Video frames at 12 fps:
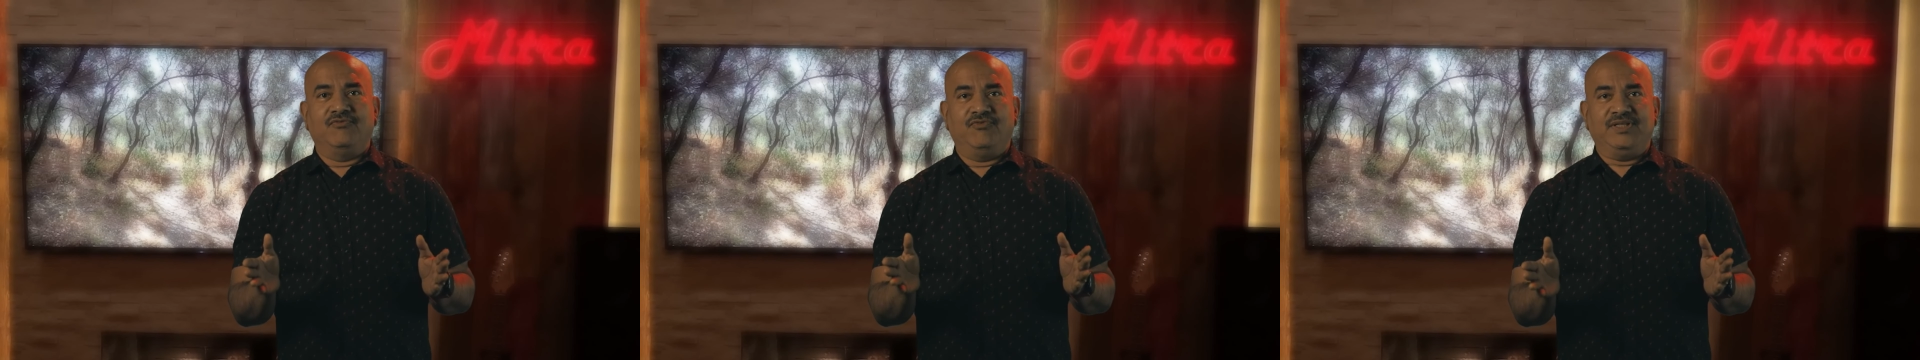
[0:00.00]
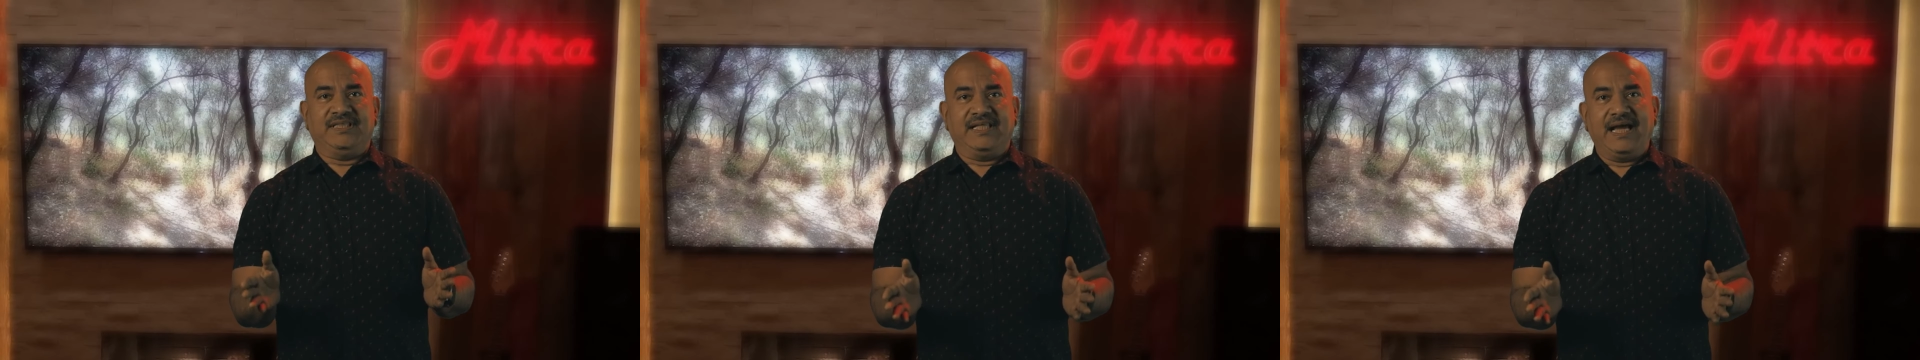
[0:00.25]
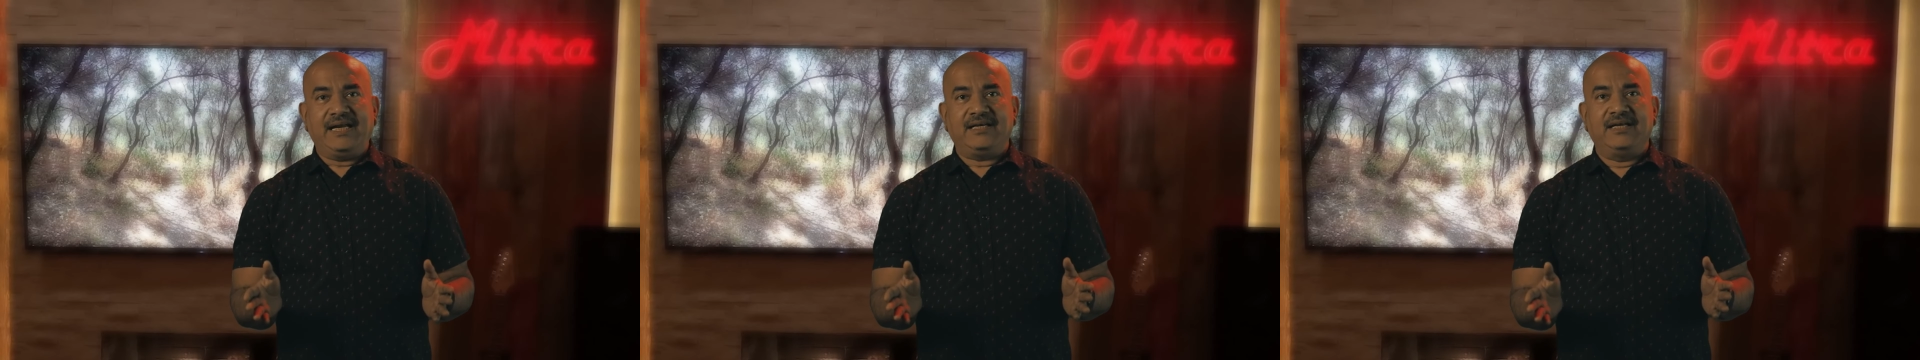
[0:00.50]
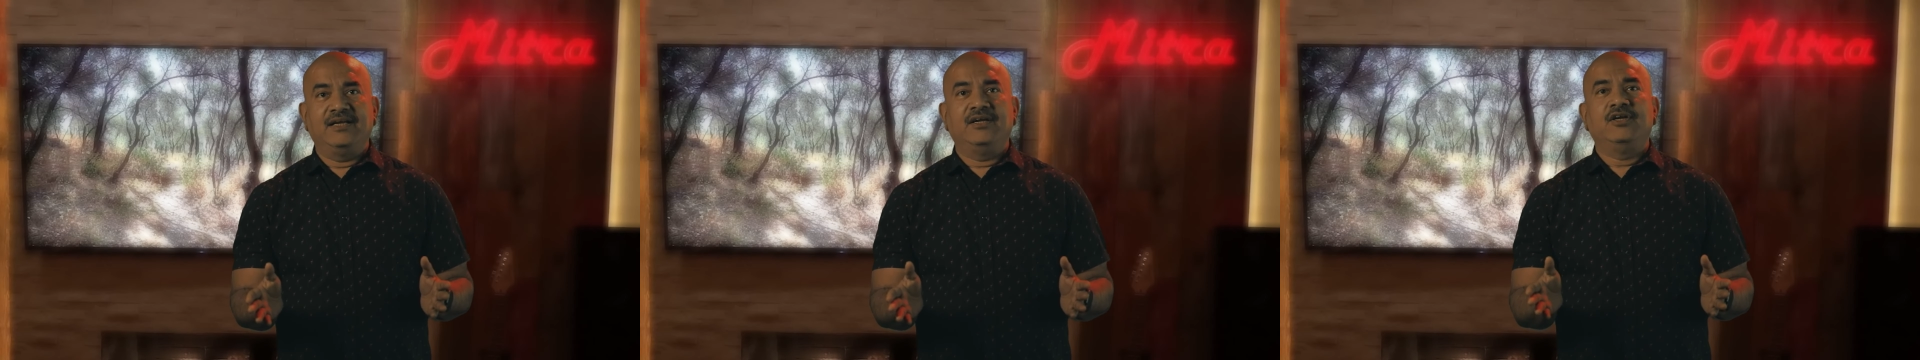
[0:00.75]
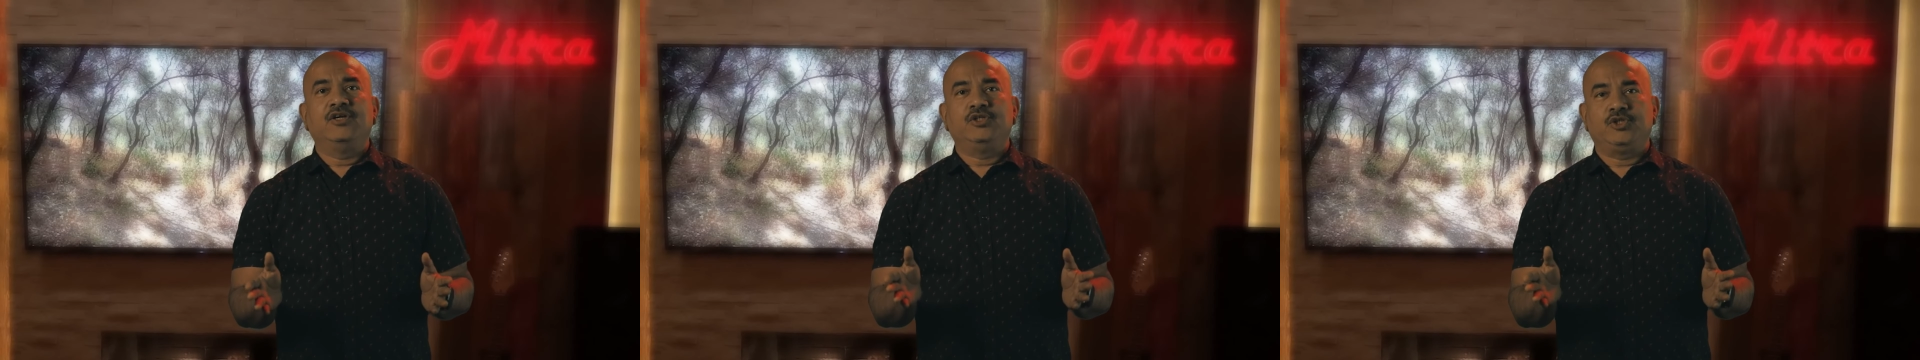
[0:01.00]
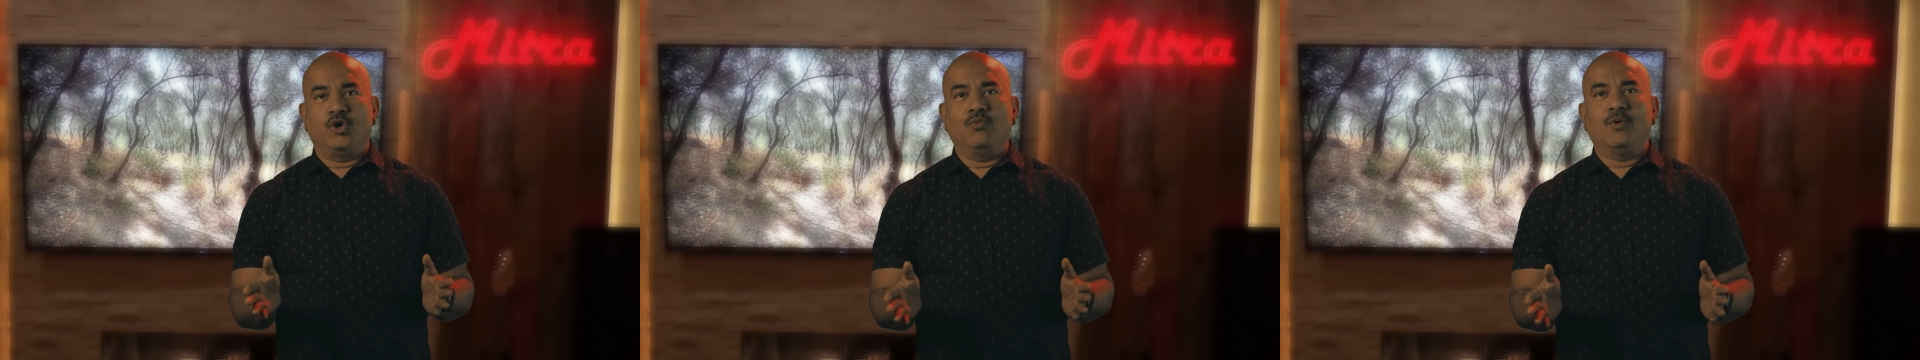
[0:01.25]
With that,
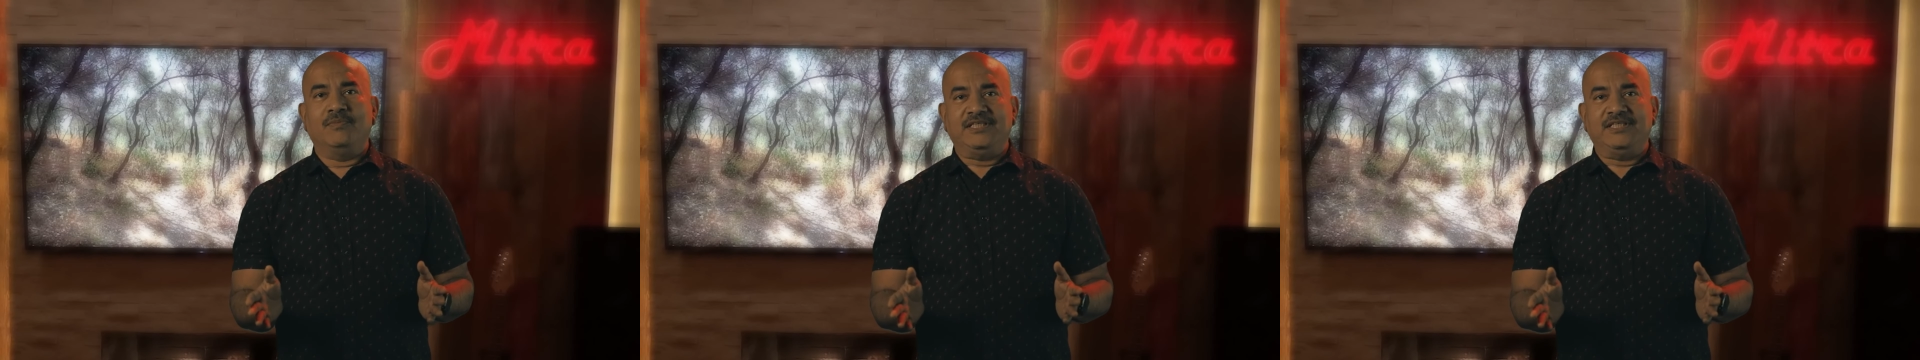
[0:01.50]
Shomo